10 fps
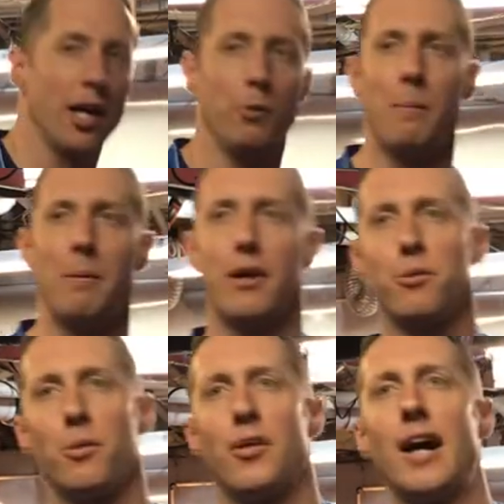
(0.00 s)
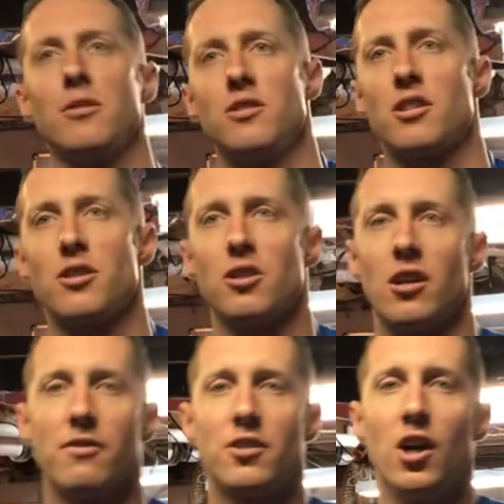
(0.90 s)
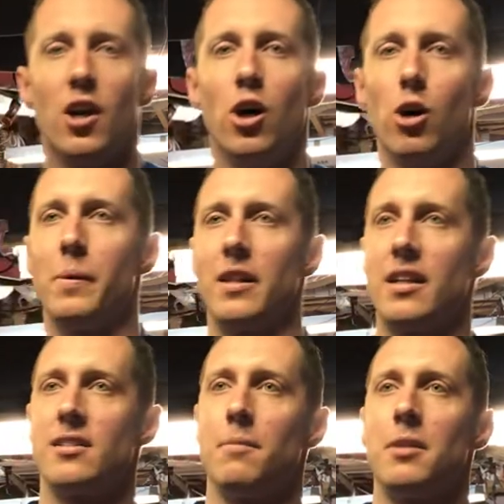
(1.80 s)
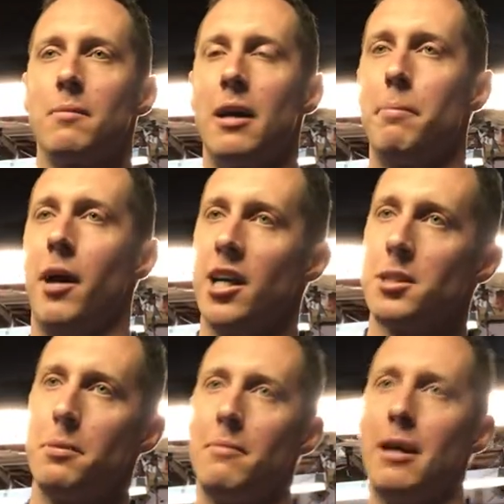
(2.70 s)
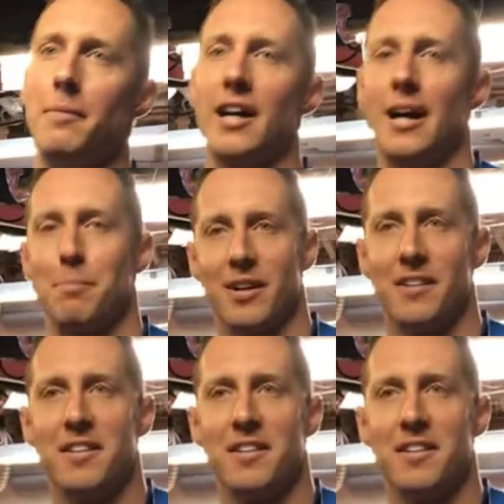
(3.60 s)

and whipping through thousands of serves, hoping that something might possibly maybe happen.